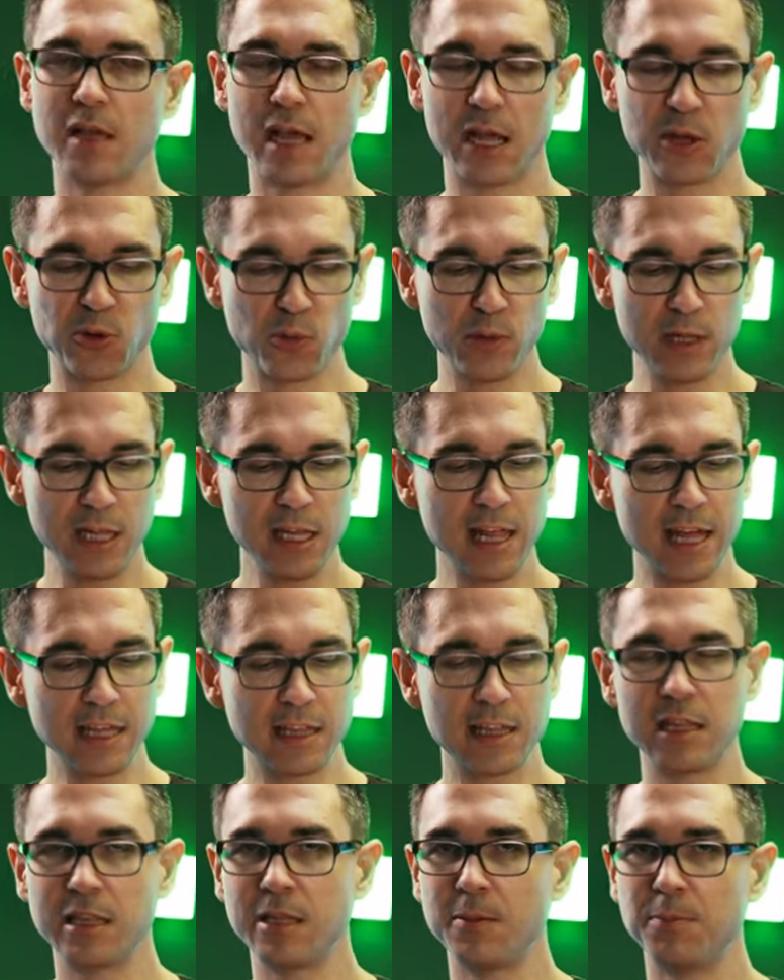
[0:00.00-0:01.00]
I really like
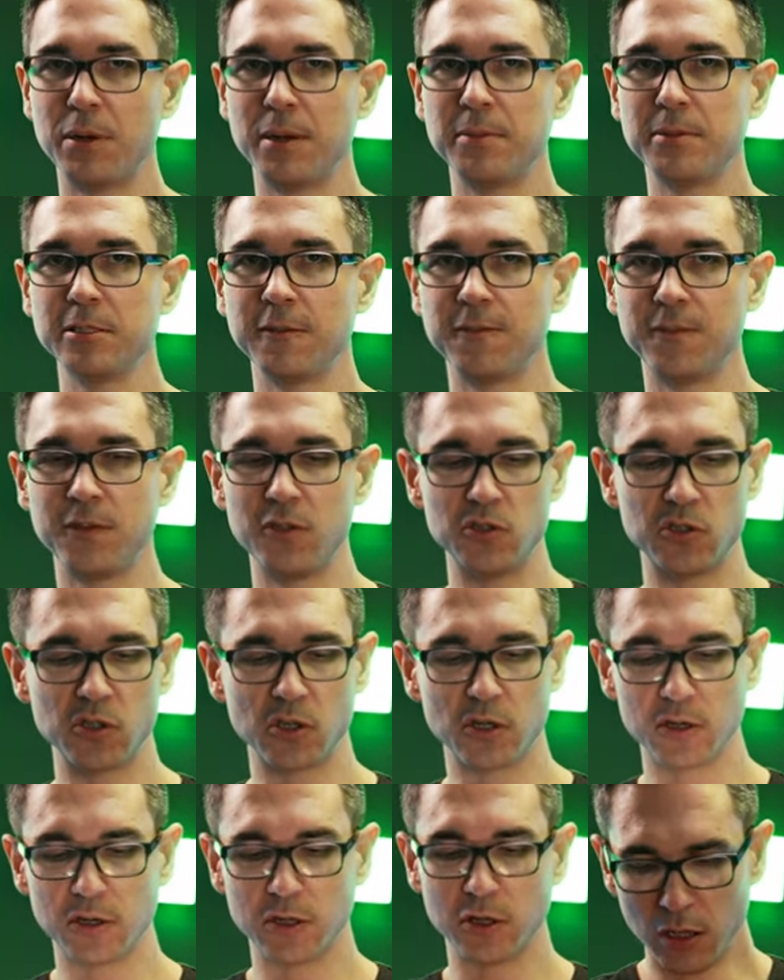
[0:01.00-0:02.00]
that the bubble
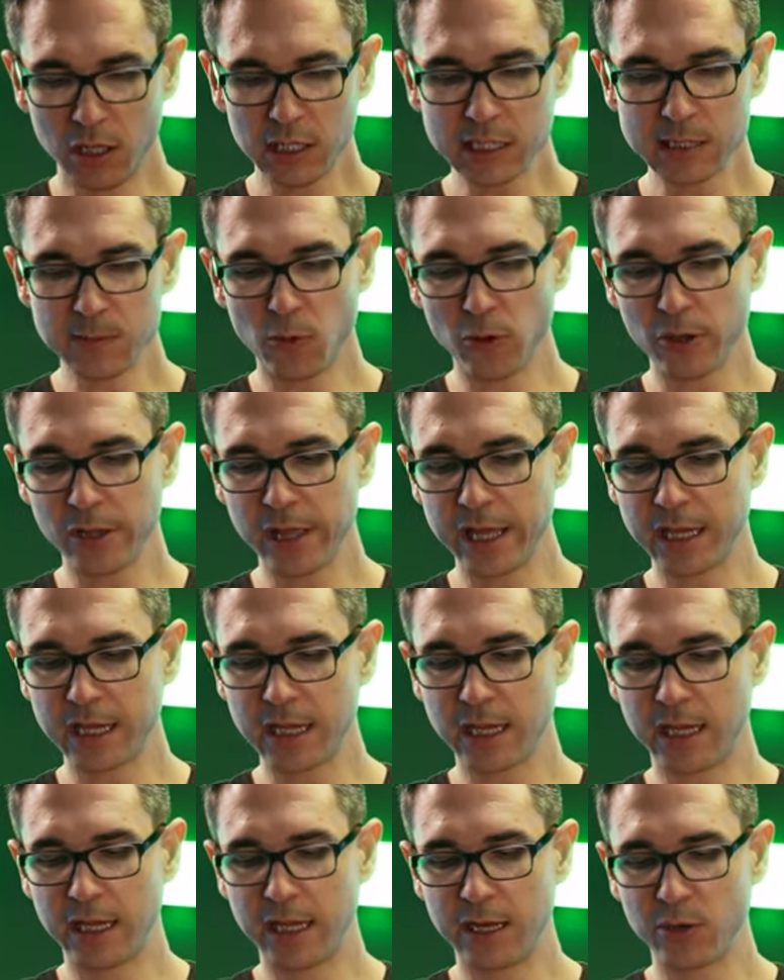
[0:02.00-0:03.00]
diffuser looks more
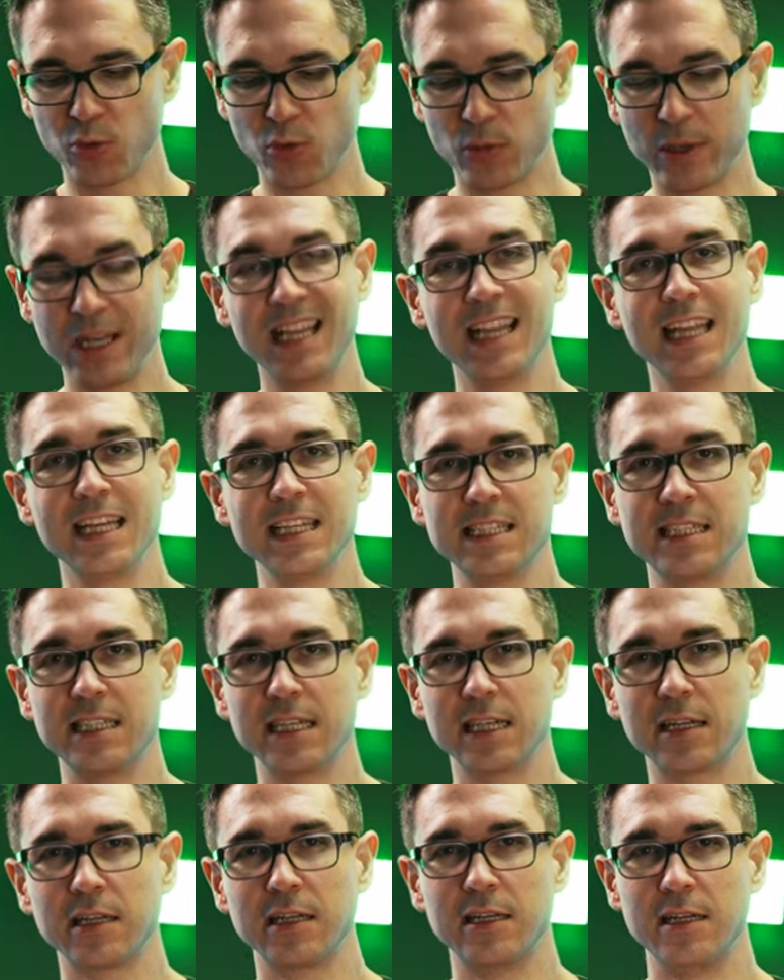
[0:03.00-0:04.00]
like a realistic,